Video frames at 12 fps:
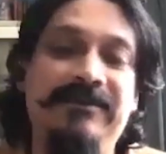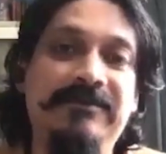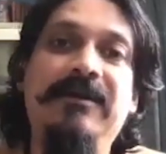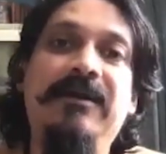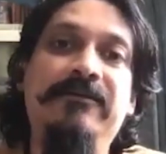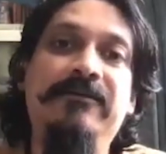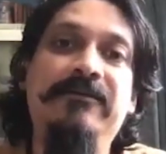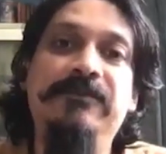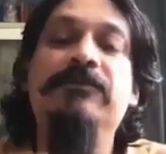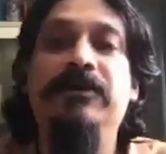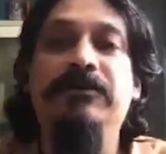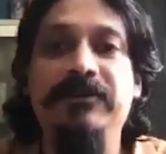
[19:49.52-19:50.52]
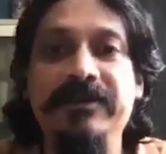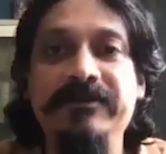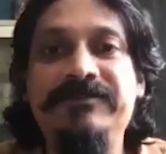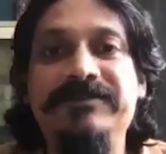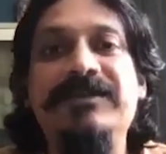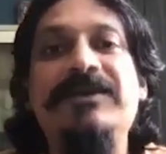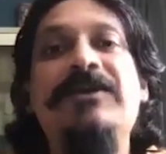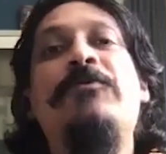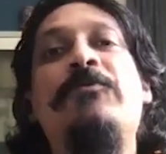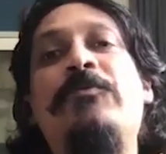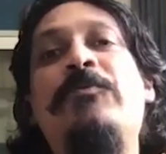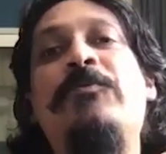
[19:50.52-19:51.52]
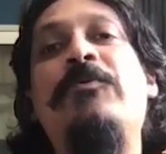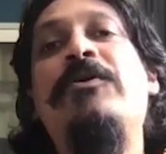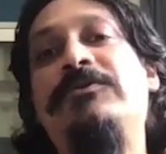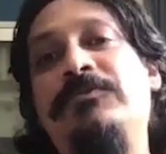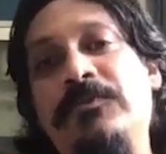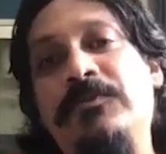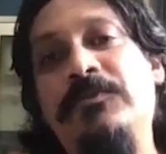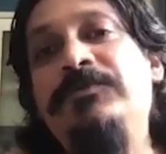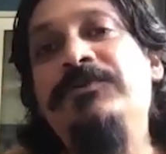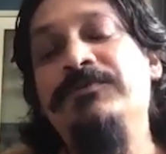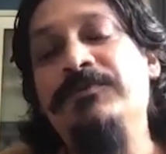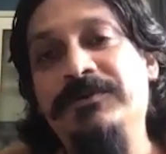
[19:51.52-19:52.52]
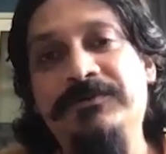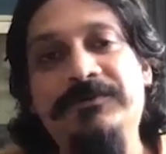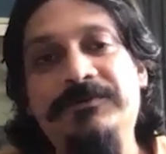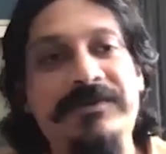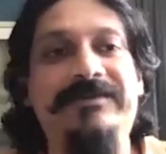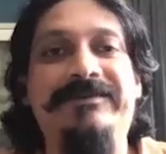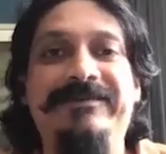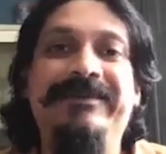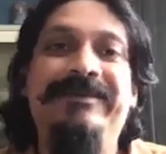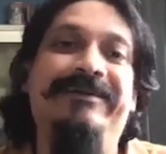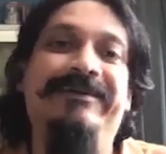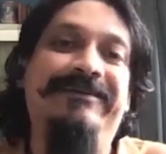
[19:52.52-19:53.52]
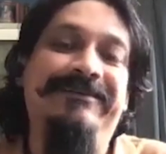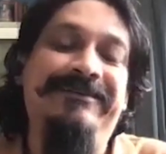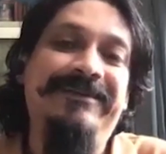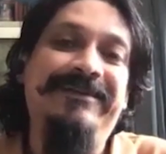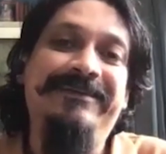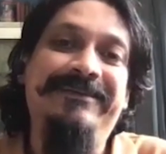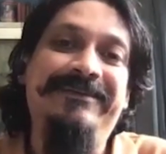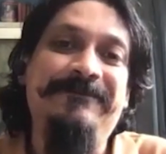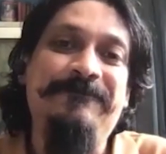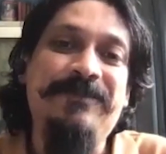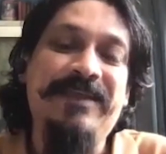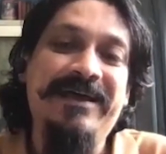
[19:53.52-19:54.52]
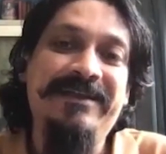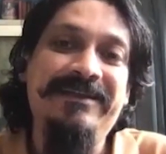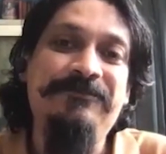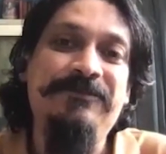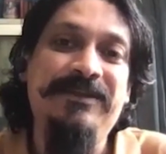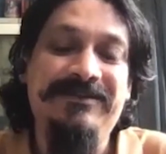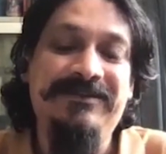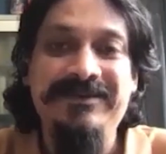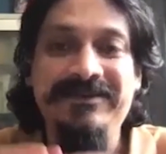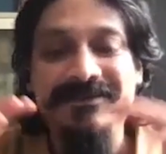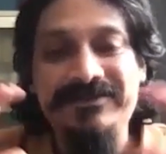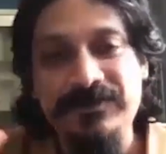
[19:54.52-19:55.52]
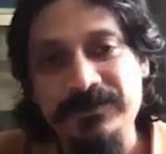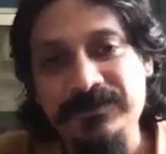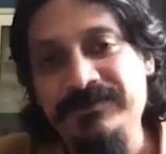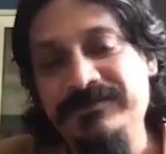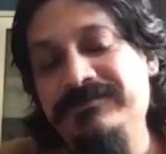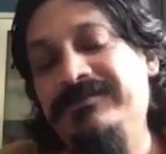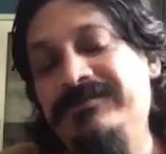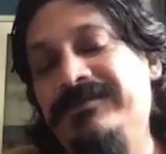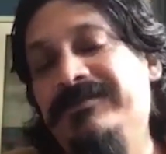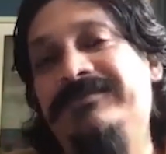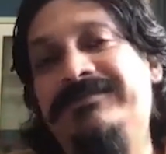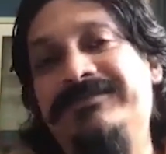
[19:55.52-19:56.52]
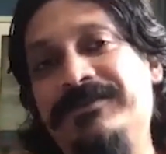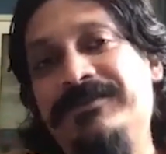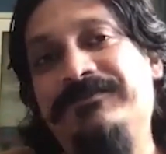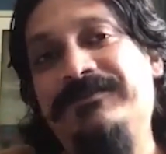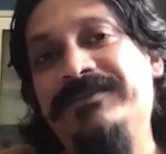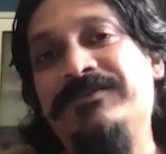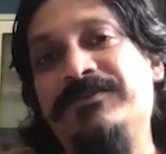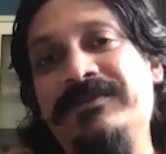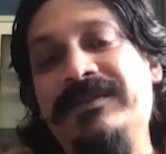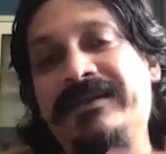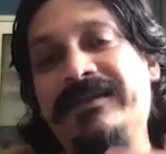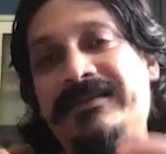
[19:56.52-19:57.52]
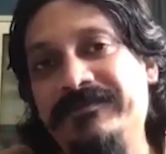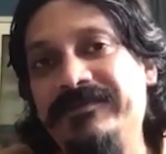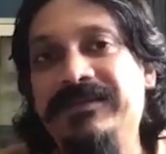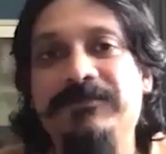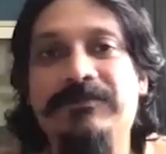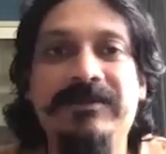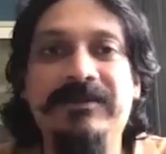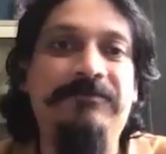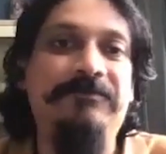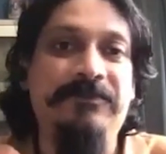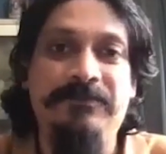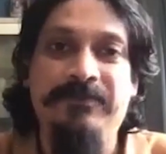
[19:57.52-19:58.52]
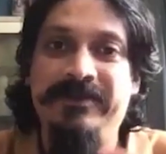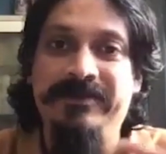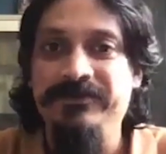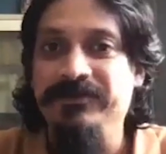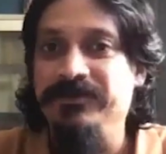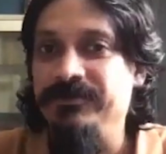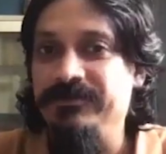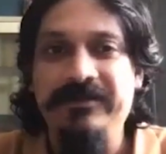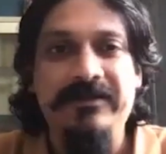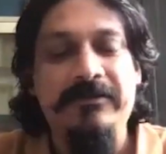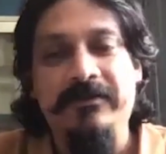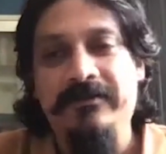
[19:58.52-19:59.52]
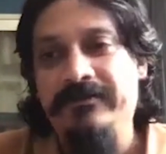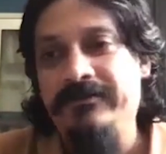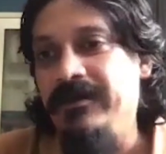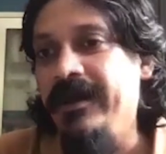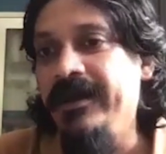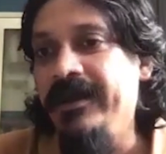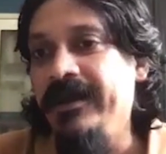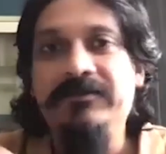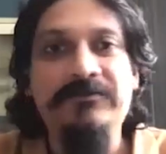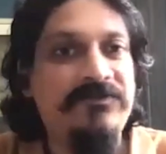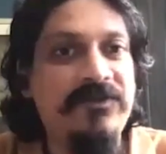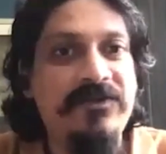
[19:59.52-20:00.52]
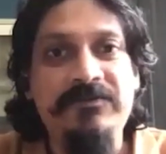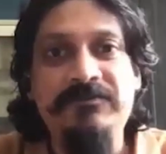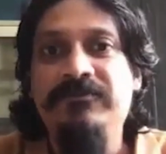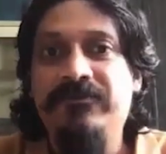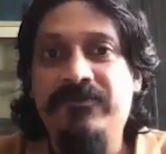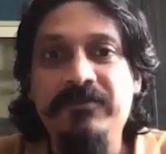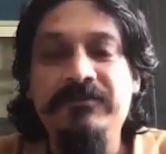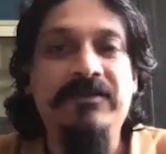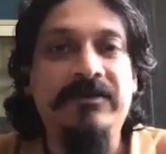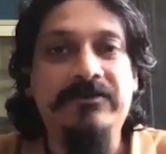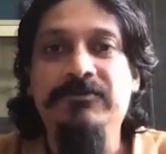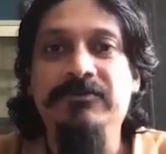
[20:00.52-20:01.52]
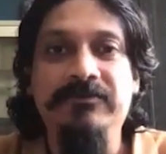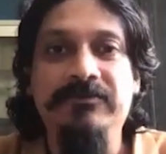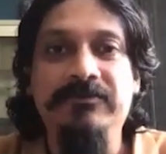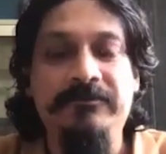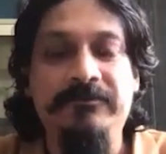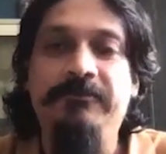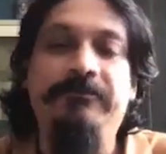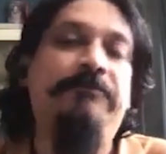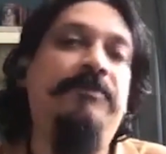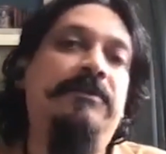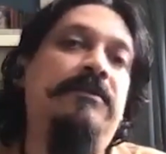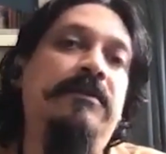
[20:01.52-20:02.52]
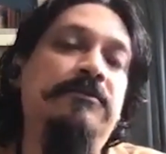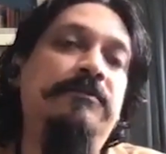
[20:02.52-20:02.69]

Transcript: after lockdown lifts. What what would you want to eat? right, um, and we created this whole sort of this whole activity where where you know items from from the taco Taco Bell